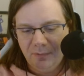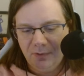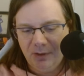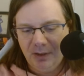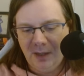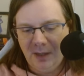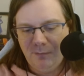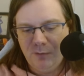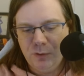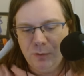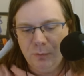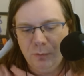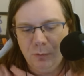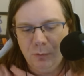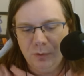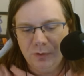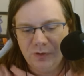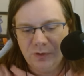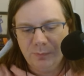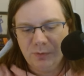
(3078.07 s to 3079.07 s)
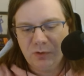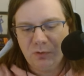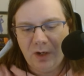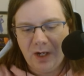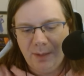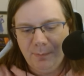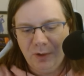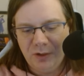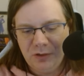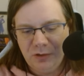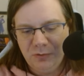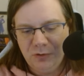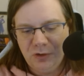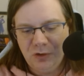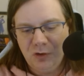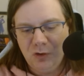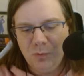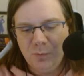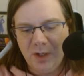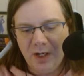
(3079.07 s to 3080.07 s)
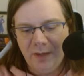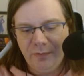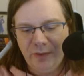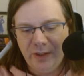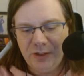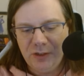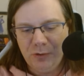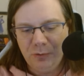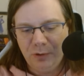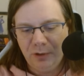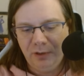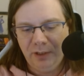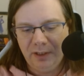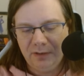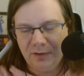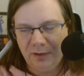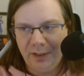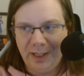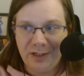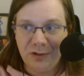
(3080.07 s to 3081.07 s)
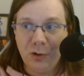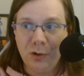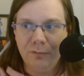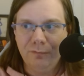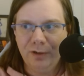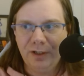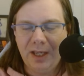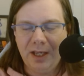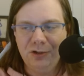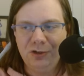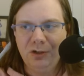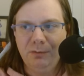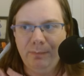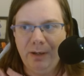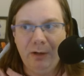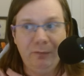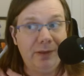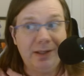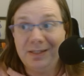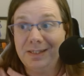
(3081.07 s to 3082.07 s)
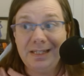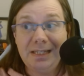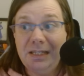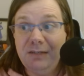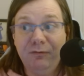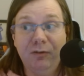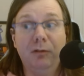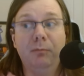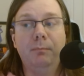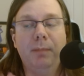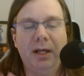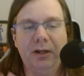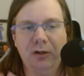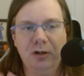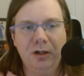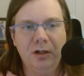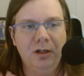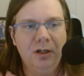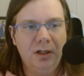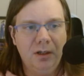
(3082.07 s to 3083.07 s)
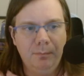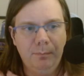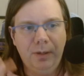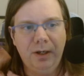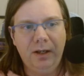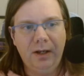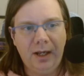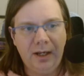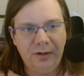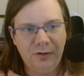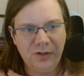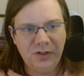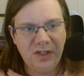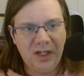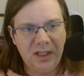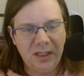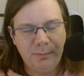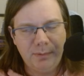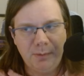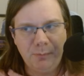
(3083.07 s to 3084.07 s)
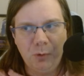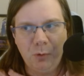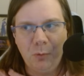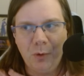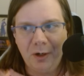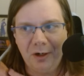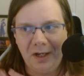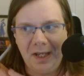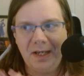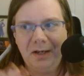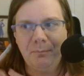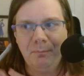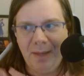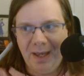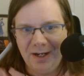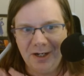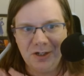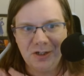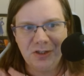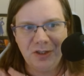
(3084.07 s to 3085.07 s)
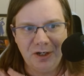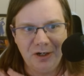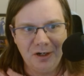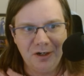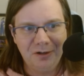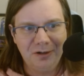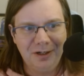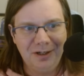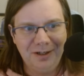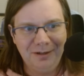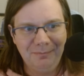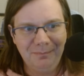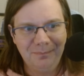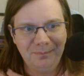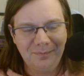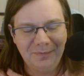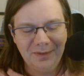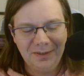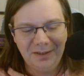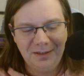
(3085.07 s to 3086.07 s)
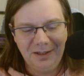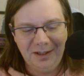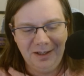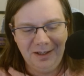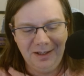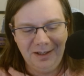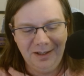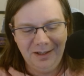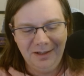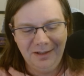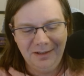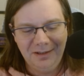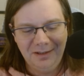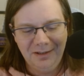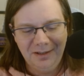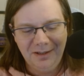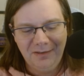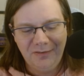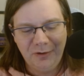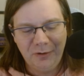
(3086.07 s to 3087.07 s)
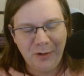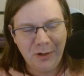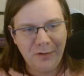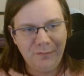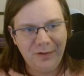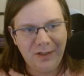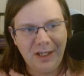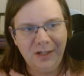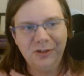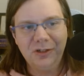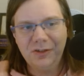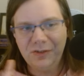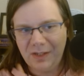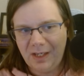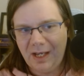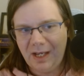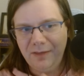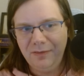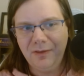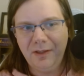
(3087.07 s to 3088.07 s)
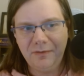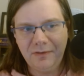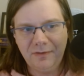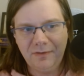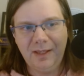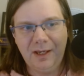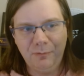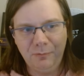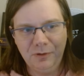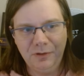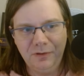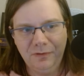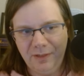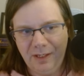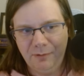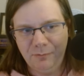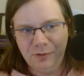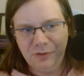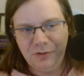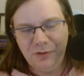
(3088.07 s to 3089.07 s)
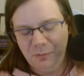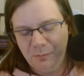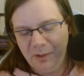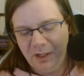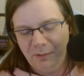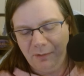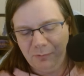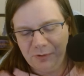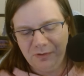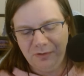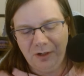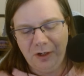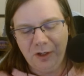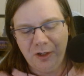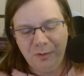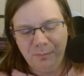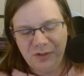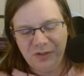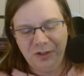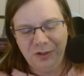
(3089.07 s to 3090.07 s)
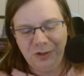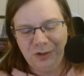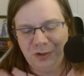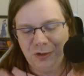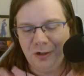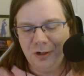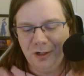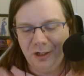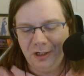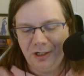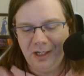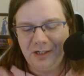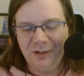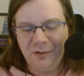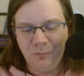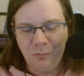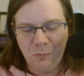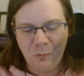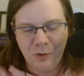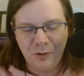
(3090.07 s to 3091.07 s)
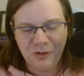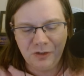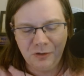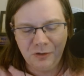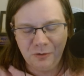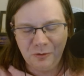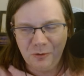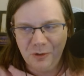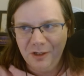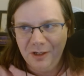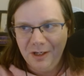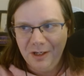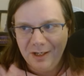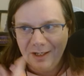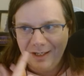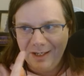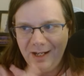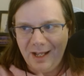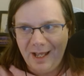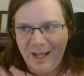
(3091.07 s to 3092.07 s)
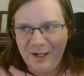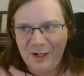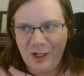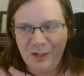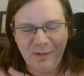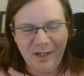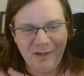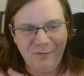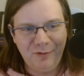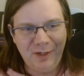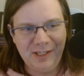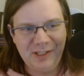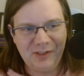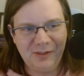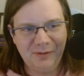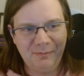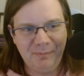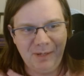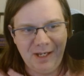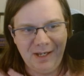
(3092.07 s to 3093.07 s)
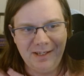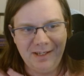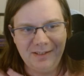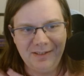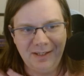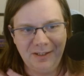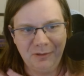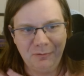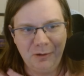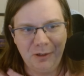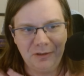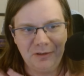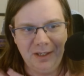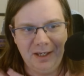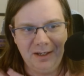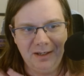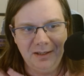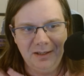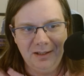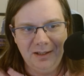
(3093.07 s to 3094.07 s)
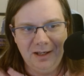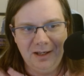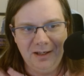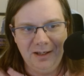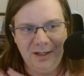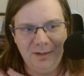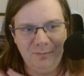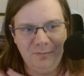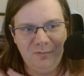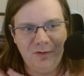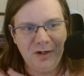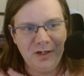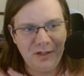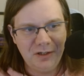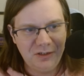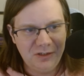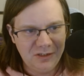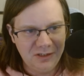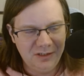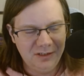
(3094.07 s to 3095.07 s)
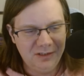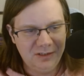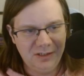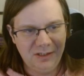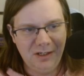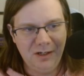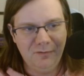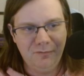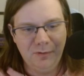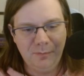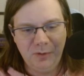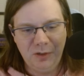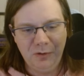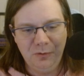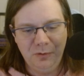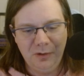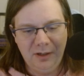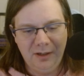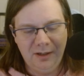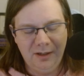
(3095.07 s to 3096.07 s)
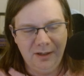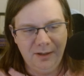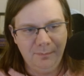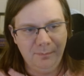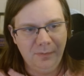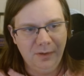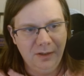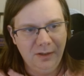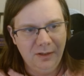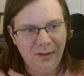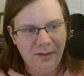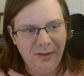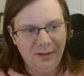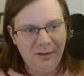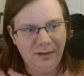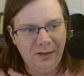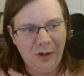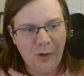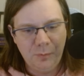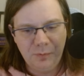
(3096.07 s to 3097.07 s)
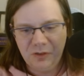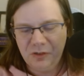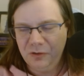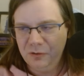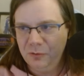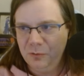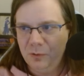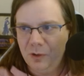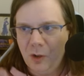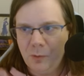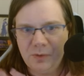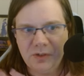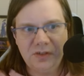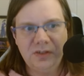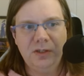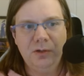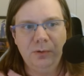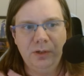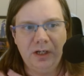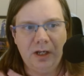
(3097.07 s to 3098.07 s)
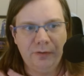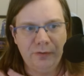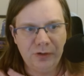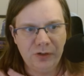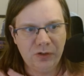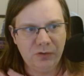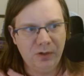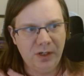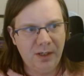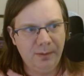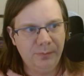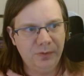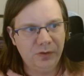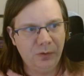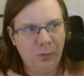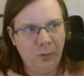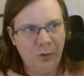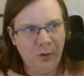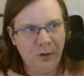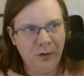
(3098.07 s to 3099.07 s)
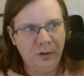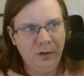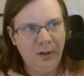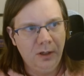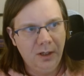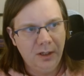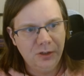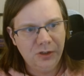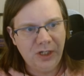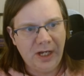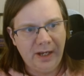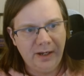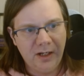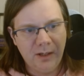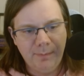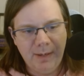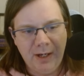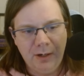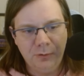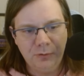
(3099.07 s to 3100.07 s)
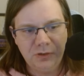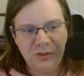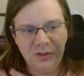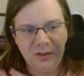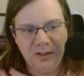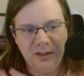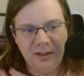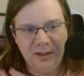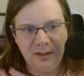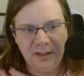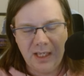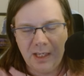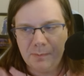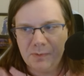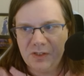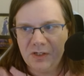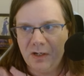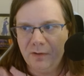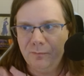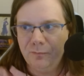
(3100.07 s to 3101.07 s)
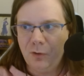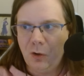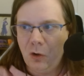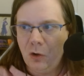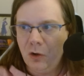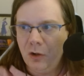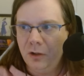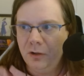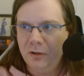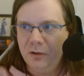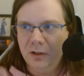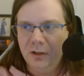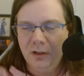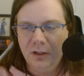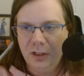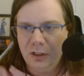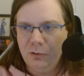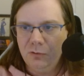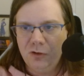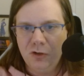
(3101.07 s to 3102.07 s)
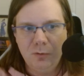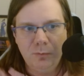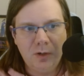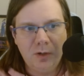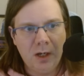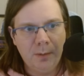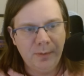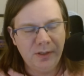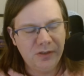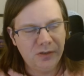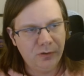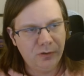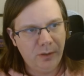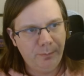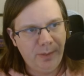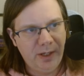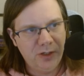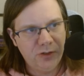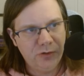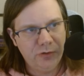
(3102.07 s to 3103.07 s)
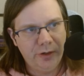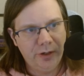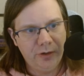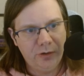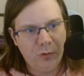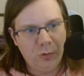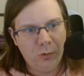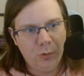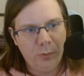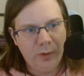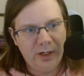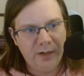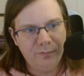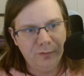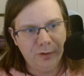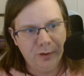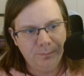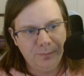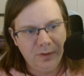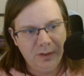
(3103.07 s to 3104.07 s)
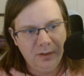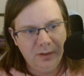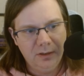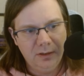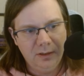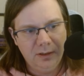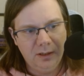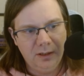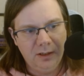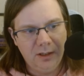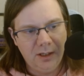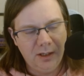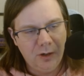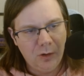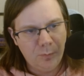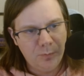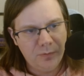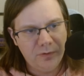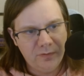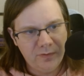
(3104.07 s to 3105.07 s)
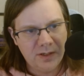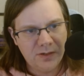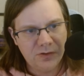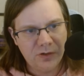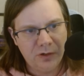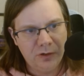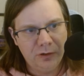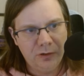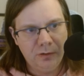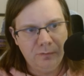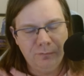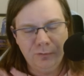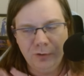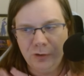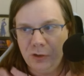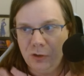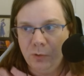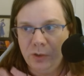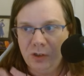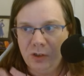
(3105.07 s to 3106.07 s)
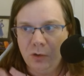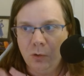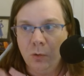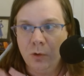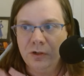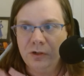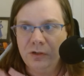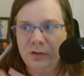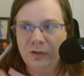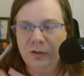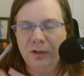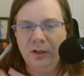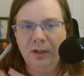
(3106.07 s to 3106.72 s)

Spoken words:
if you subscribe on YouTube and then you click the like notification bell, that's even better. But I understand that people want to like manage their notifications. I thought that was you, but I wasn't 100% sure, and I didn't want to get egg on my face by saying the wrong thing. Very good to hear from you. Hope to see you in other streams or chat about game stuff on YouTube comments or on Patreon or whatever. I hope the things are good for you and yours.